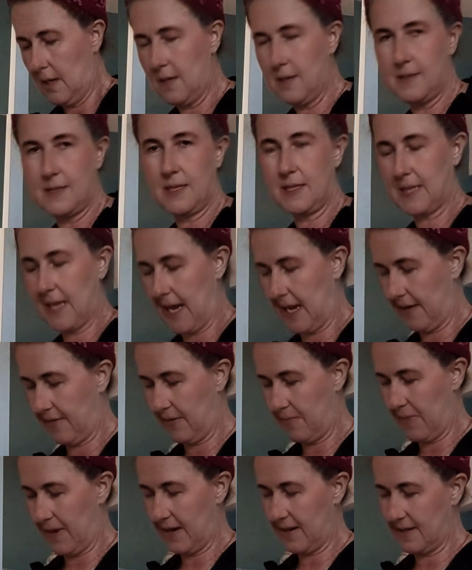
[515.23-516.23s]
It's just kind of
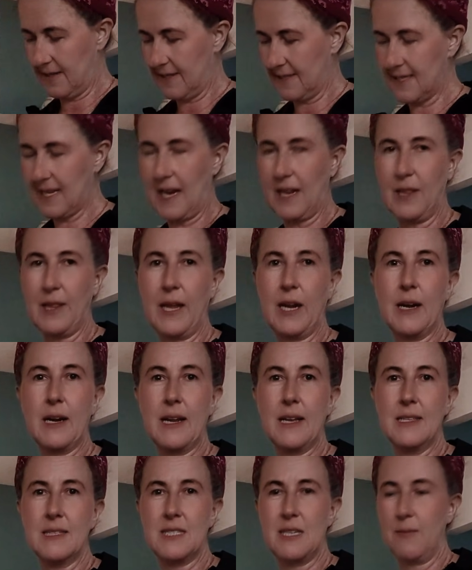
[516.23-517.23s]
embarrassing. This is kind of
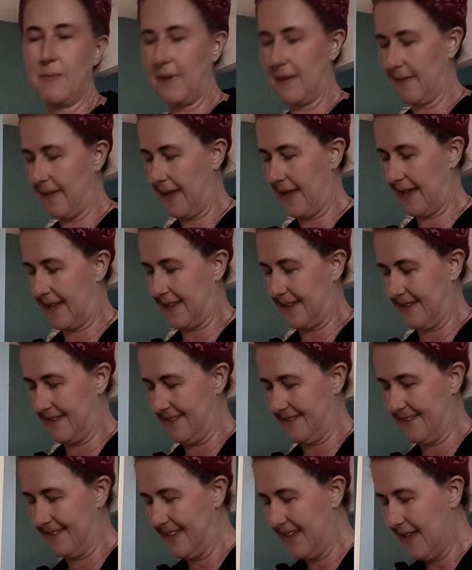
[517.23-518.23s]
hilarious to be like
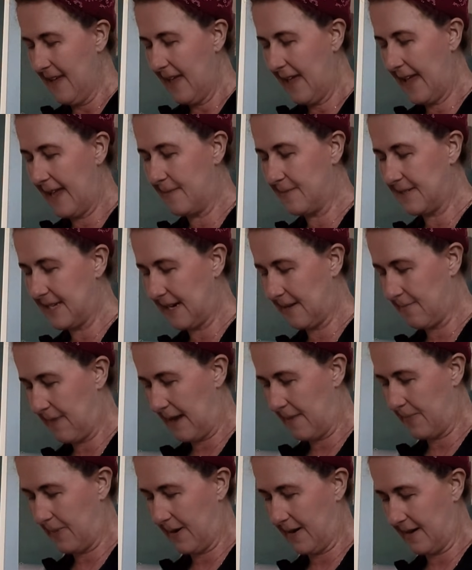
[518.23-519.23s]
emptying
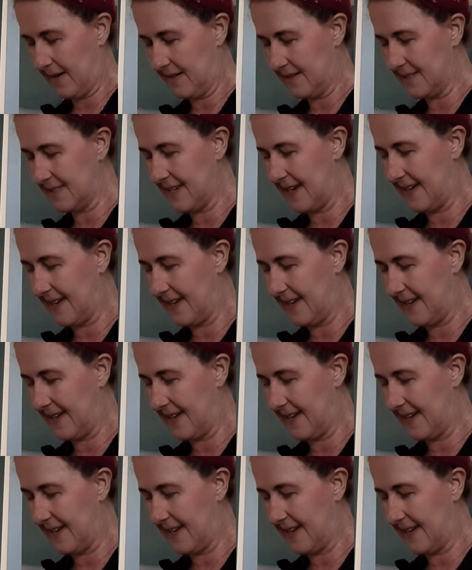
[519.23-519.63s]
my purse